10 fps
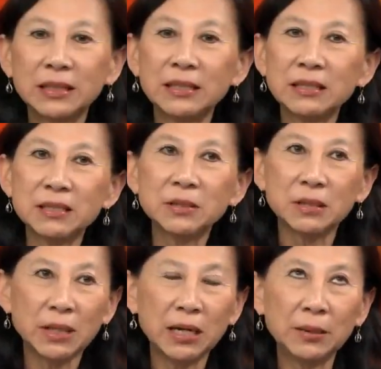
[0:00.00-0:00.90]
this
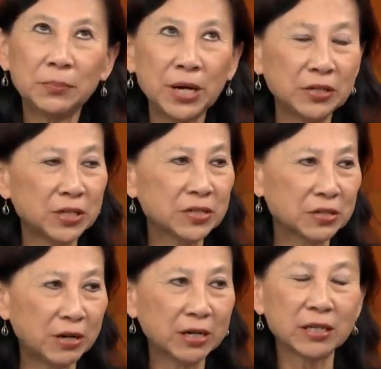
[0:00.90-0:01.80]
project
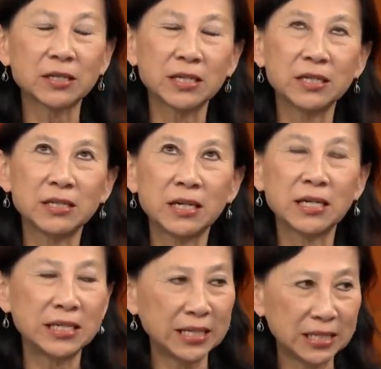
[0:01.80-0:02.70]
started in
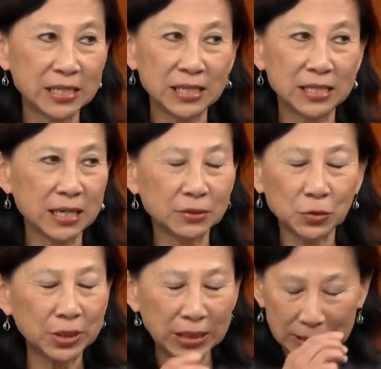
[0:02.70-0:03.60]

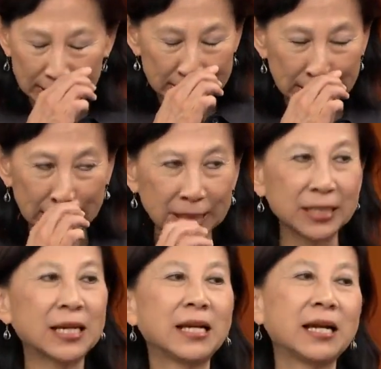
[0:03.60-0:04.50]
2019.
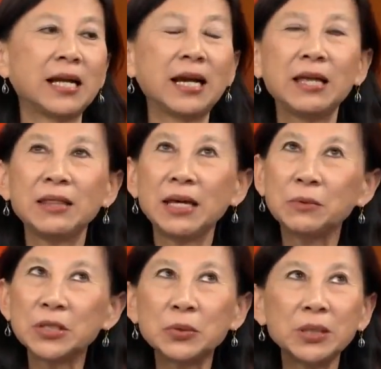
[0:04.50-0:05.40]
And then
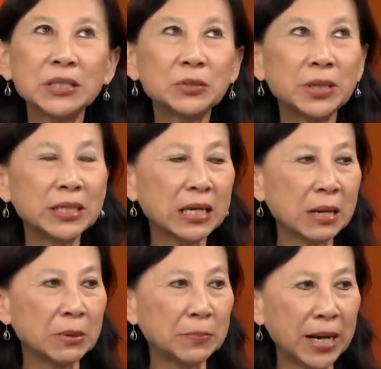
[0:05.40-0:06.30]
when 2020
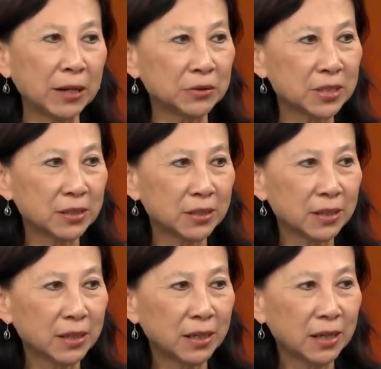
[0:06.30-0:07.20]
came about,
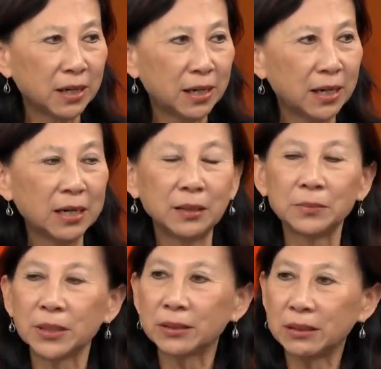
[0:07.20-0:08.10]

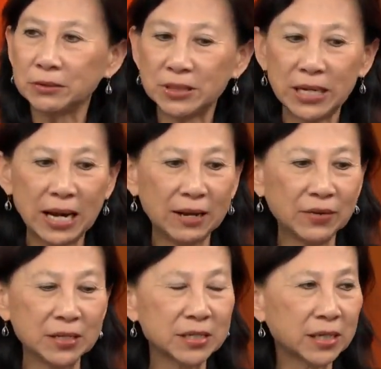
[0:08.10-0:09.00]
there was the
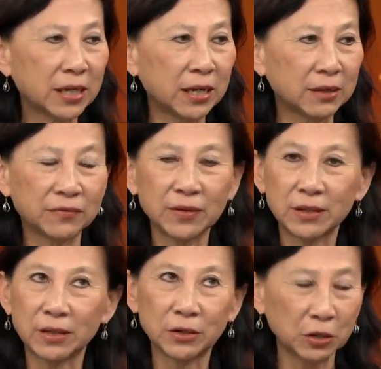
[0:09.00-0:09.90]
advent of
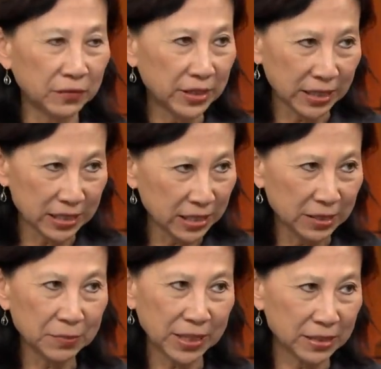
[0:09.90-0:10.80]

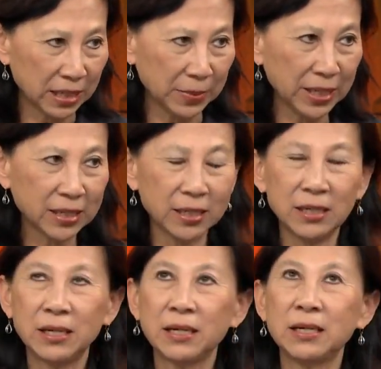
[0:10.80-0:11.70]
COVID-19 pandemic.
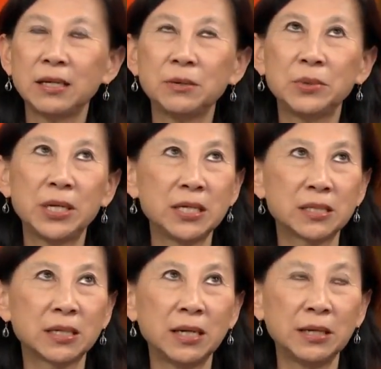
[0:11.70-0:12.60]
Mm-hmm. It
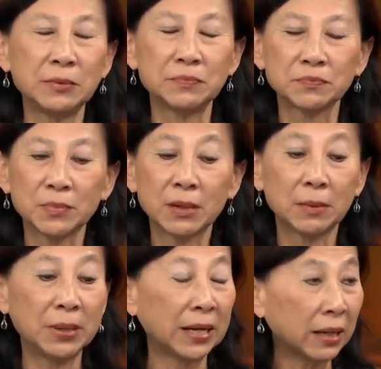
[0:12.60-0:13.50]
was
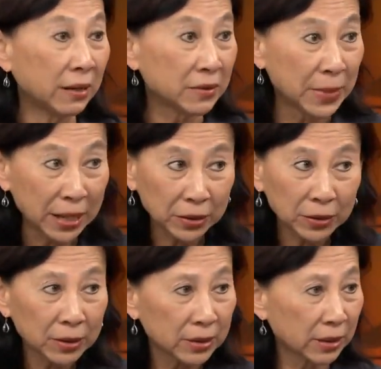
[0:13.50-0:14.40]
Black Lives
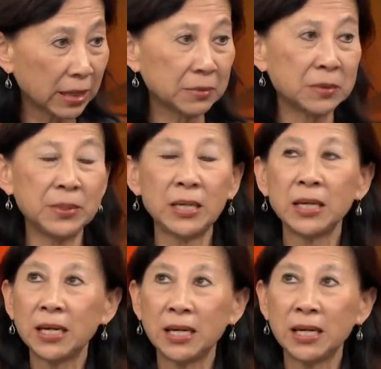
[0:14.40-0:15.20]
Matter came to be,